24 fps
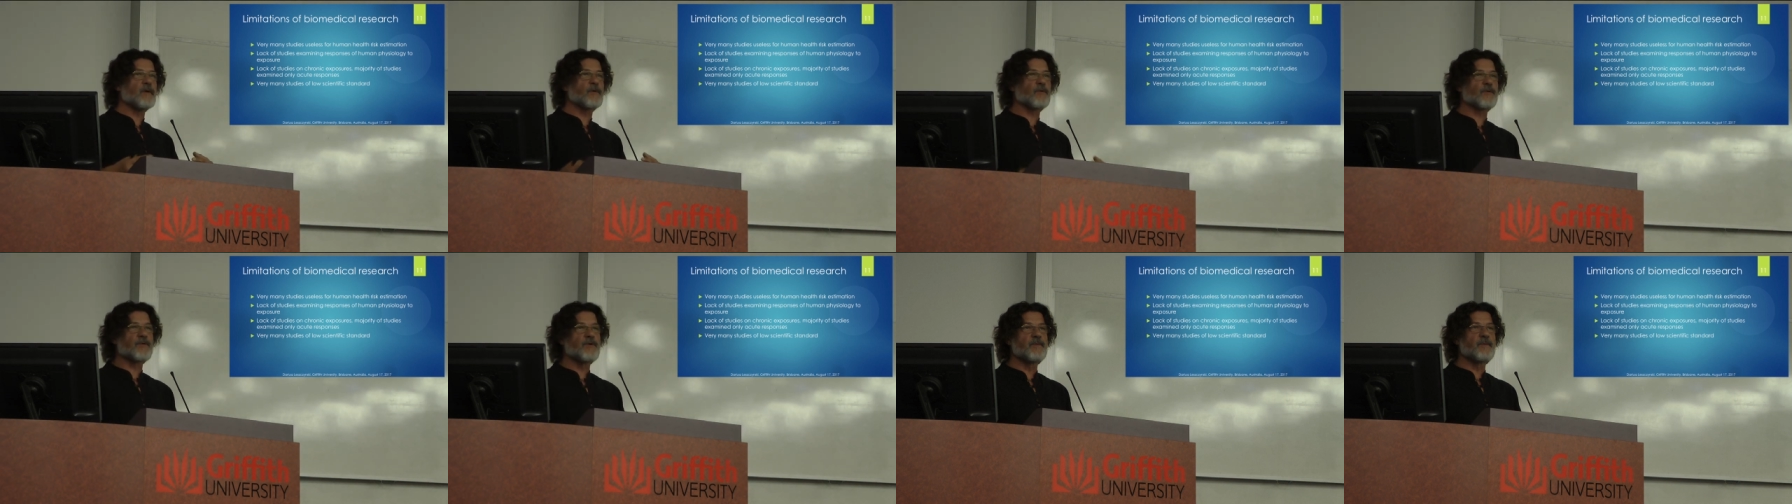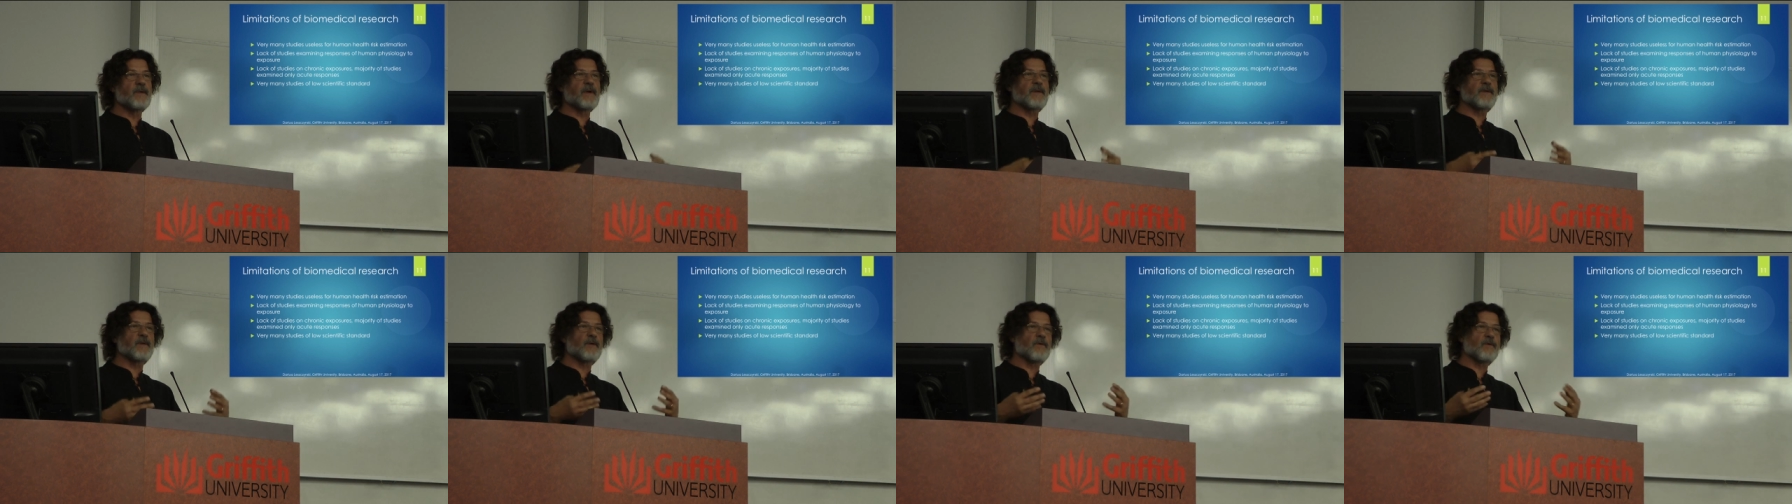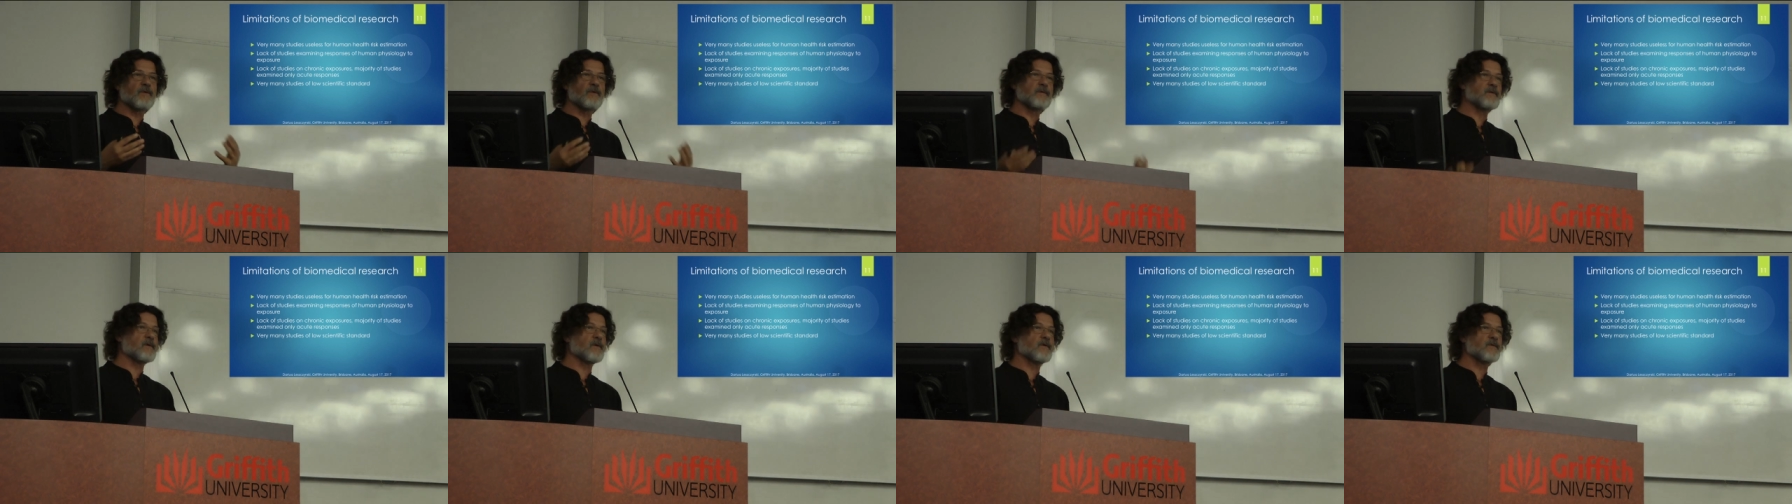human or,
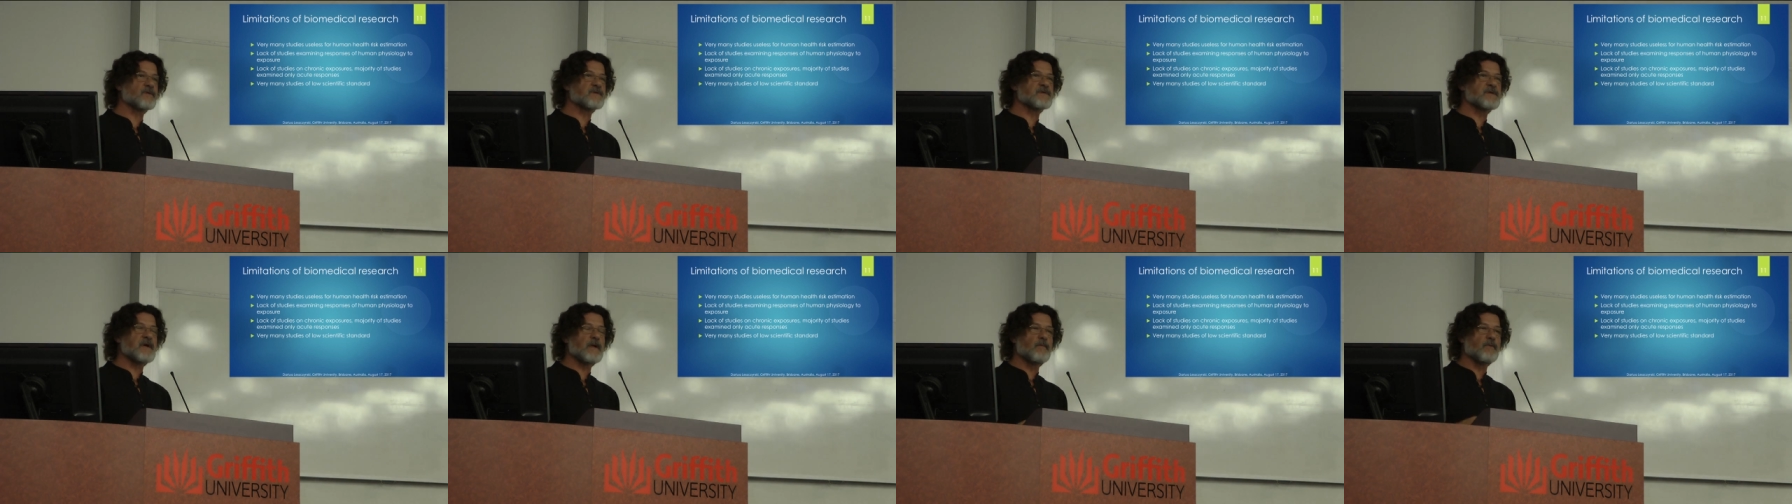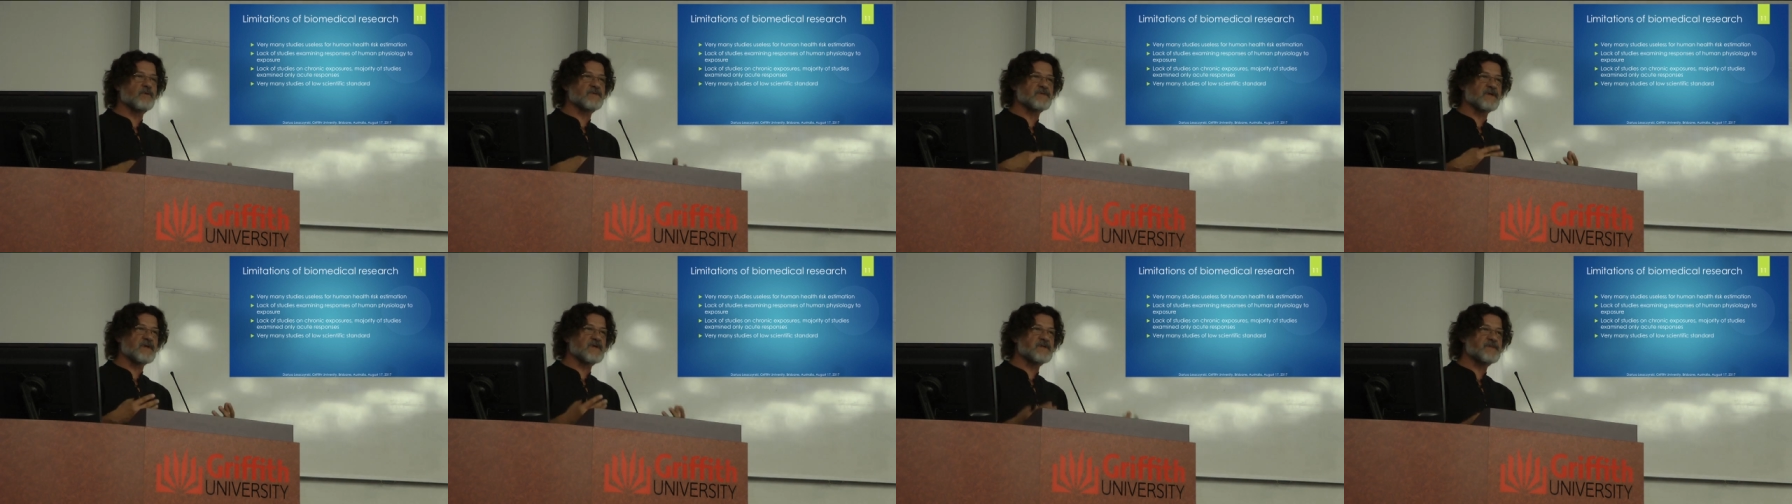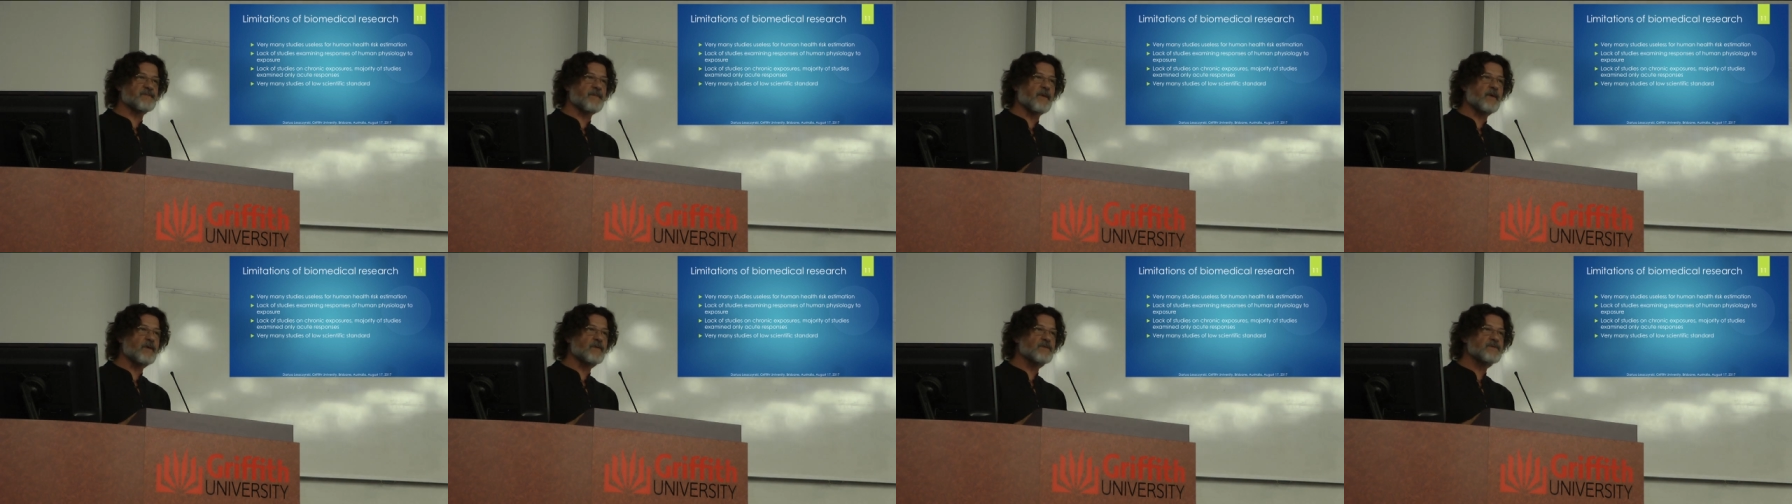or cell was
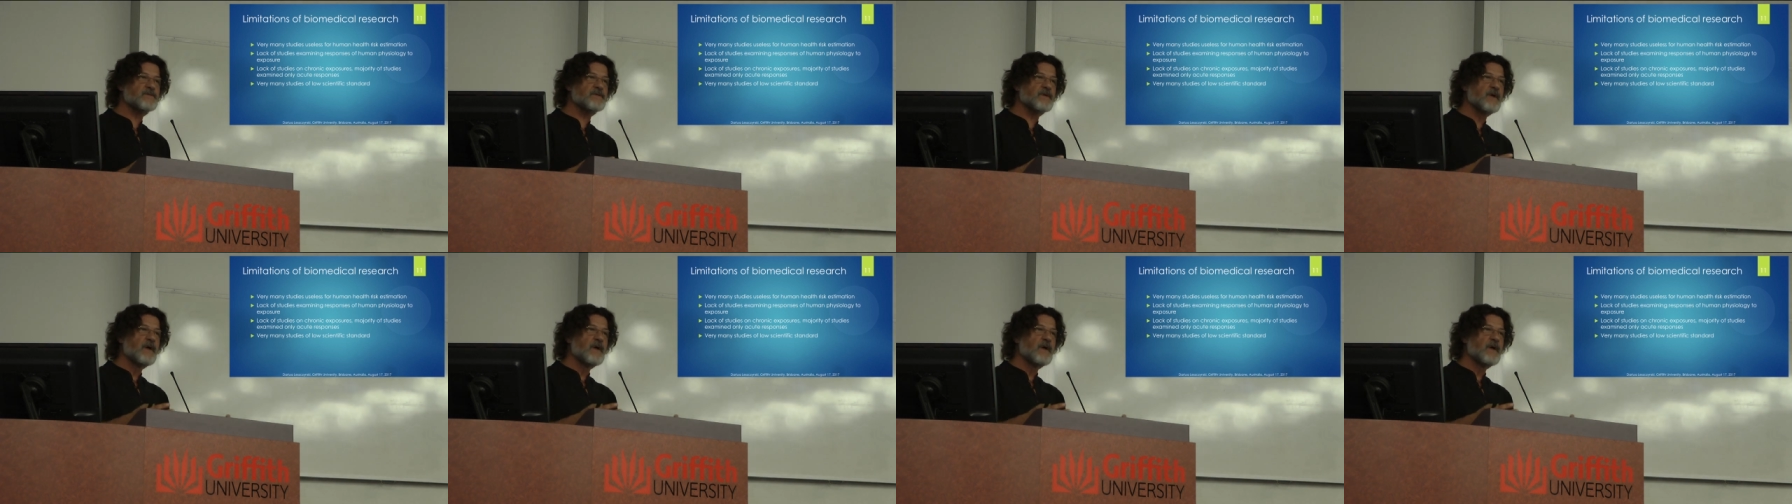exposed,